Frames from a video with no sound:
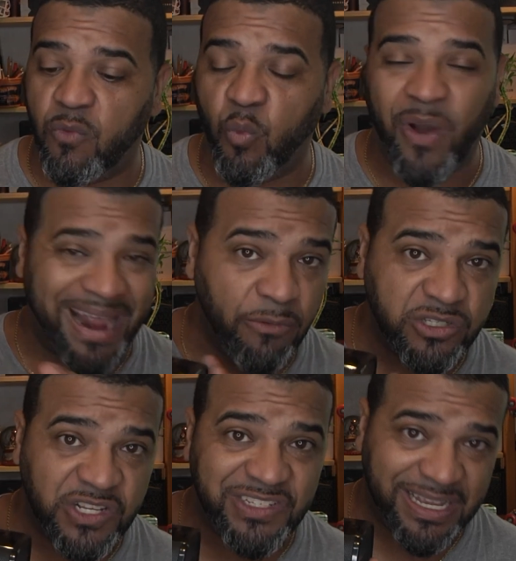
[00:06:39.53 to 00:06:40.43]
what I would
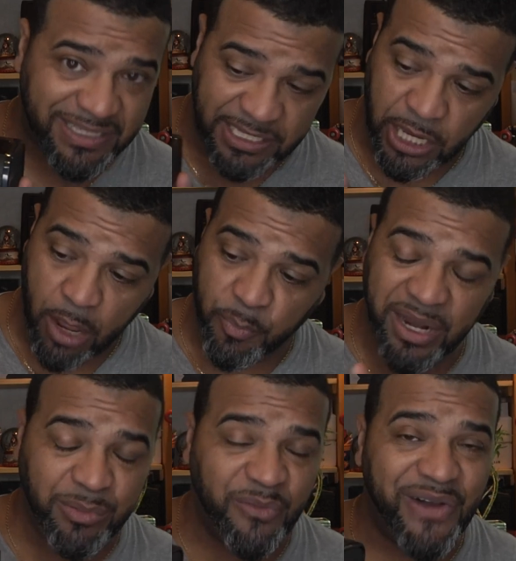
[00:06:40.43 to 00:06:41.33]
suggest is
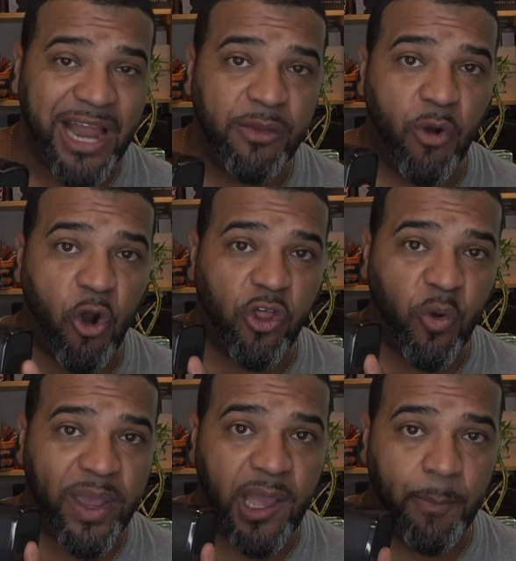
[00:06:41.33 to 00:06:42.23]
put up the volume all
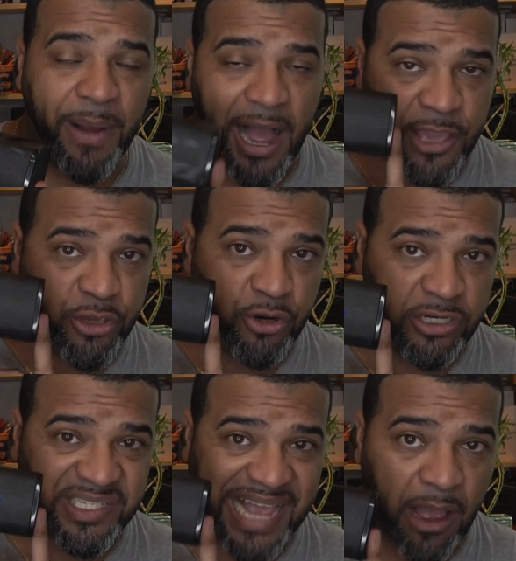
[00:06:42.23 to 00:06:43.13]
the way up on your
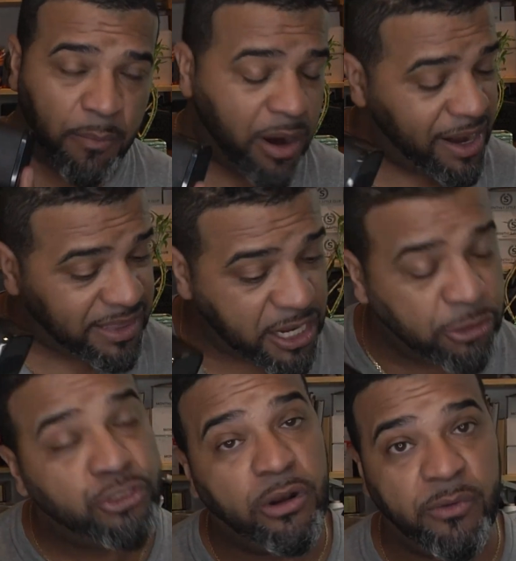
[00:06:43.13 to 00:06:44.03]
soundbar and then
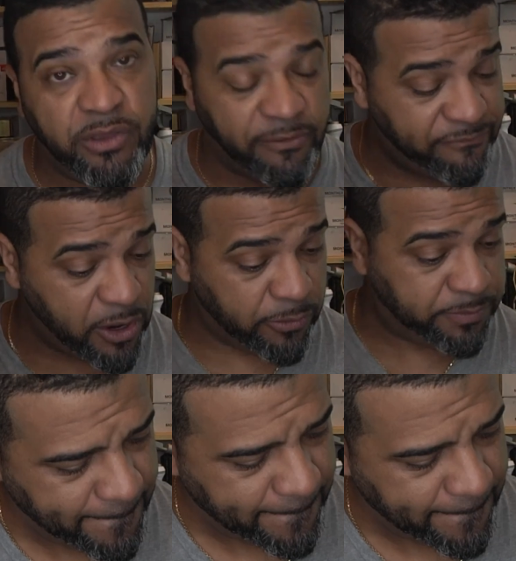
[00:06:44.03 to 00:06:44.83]
control it with your phone.